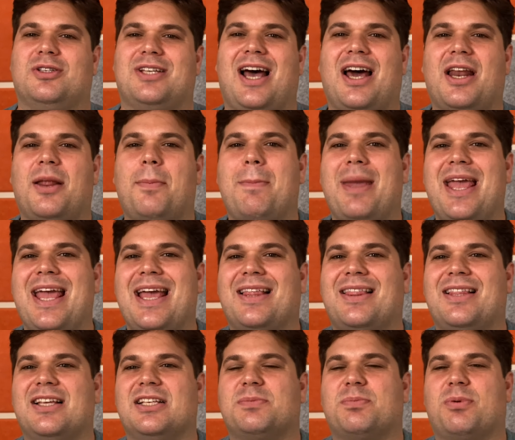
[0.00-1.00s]
How to make
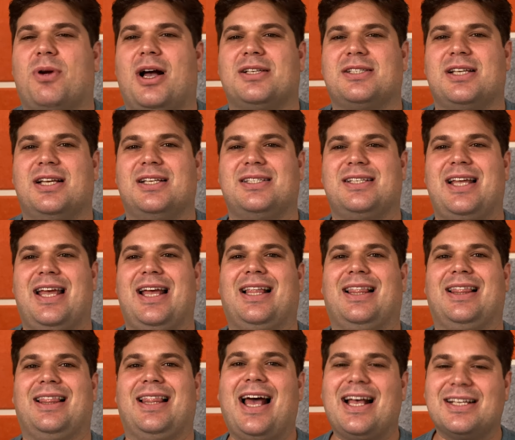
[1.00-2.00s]
this process take
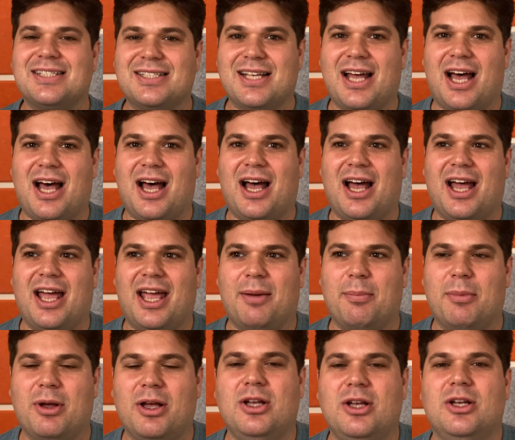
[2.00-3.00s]
less
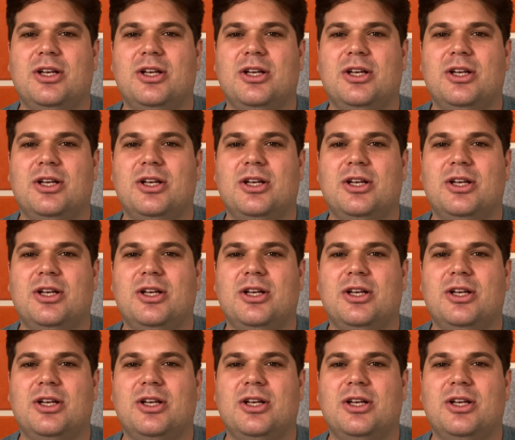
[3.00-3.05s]
time